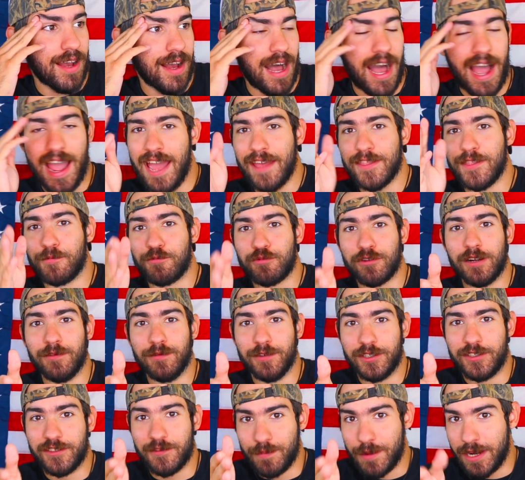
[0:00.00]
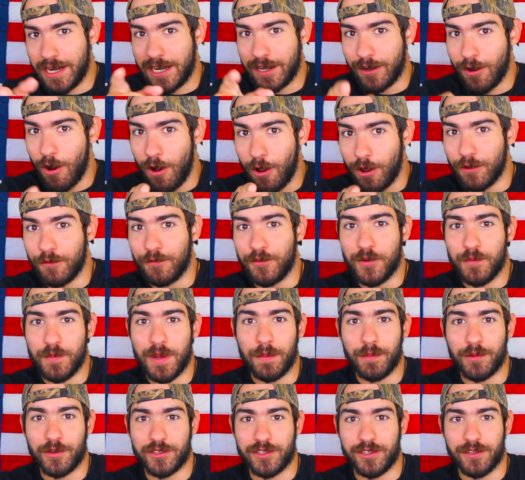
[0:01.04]
I had the privilege of meeting all of you
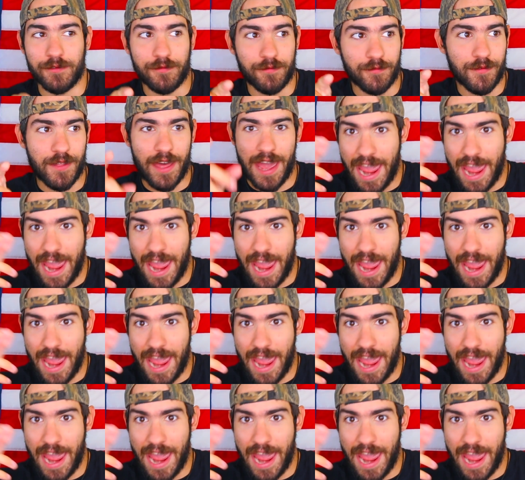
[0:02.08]
members of